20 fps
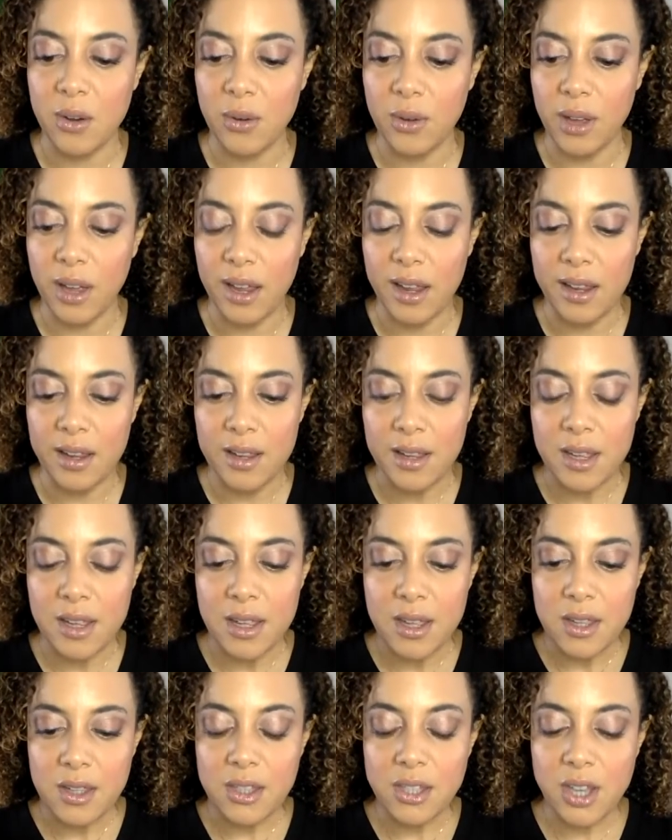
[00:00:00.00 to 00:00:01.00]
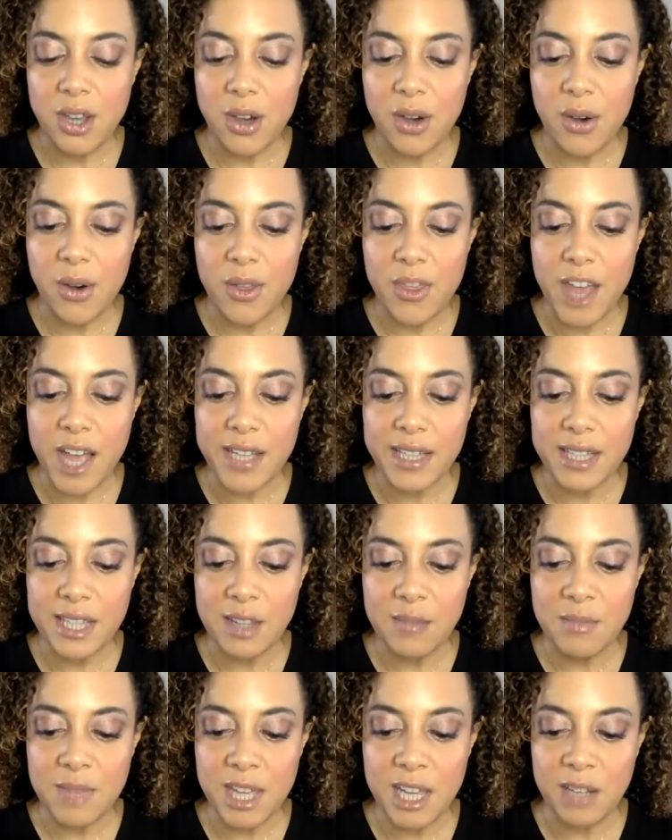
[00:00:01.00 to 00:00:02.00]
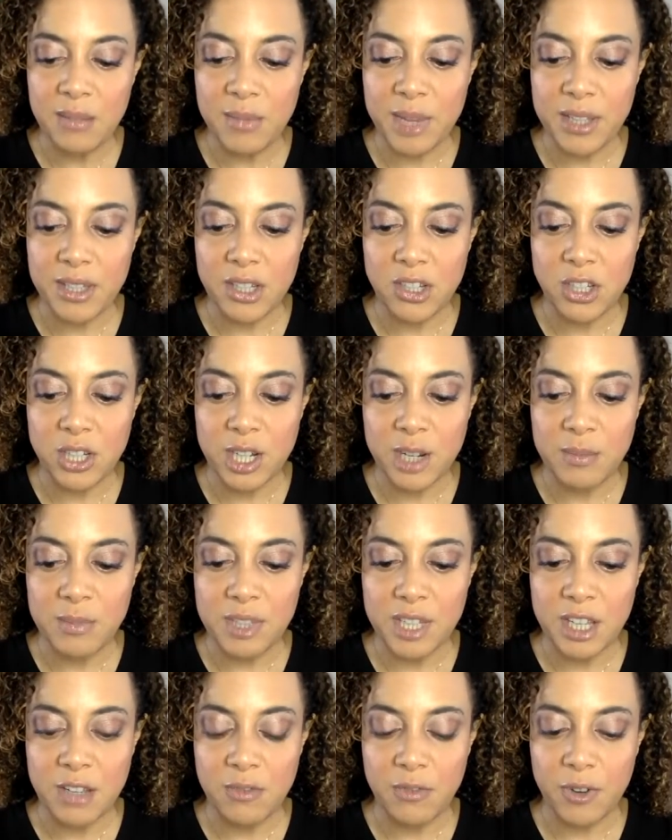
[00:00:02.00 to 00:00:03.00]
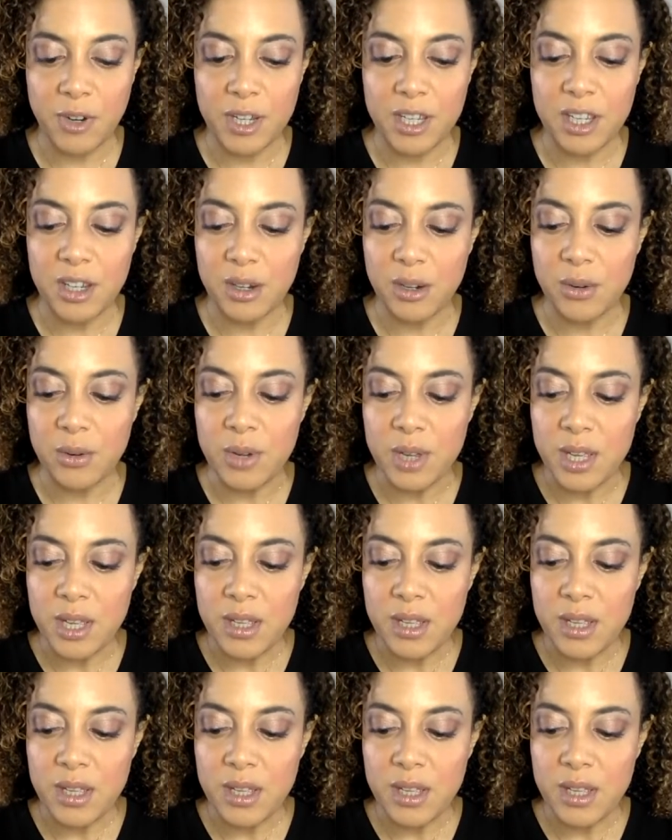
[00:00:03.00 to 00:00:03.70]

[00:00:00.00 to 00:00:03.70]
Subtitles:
Okay, so that's the main message that I'm seeing for you.